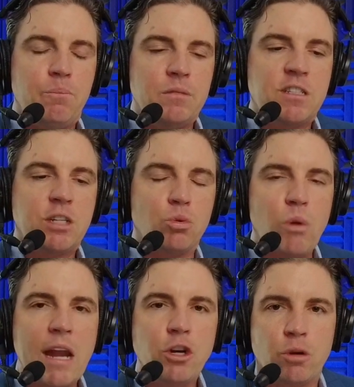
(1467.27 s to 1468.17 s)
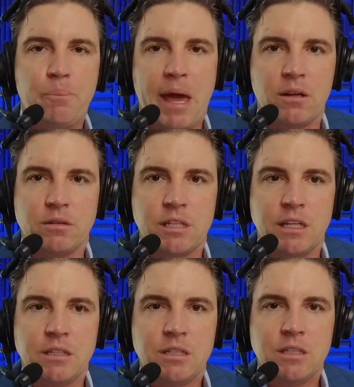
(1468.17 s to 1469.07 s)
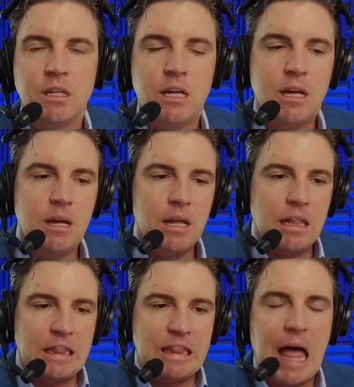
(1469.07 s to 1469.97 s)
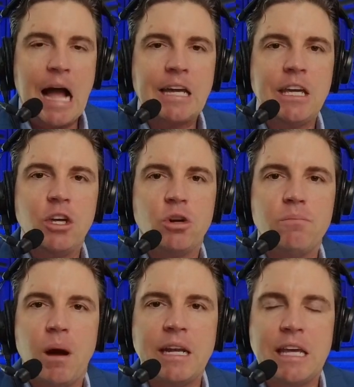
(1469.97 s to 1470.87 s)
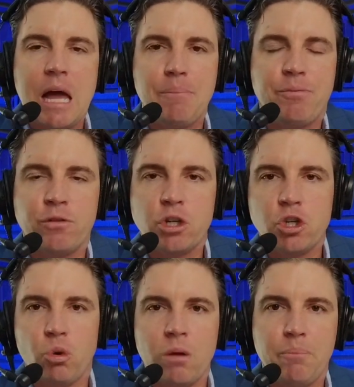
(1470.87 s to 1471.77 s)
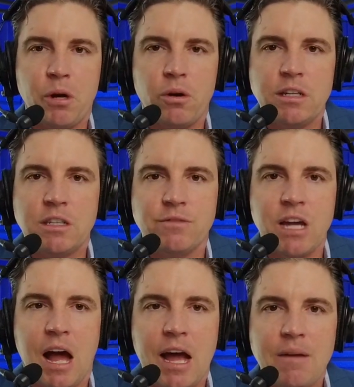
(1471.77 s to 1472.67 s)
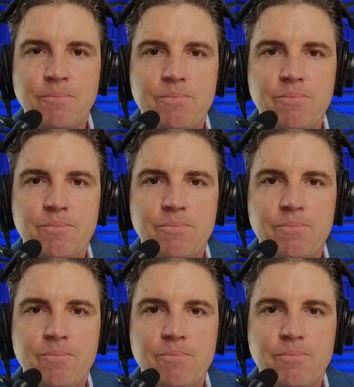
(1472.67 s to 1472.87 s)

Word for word: Surrender penalties, locking your money up for short periods of time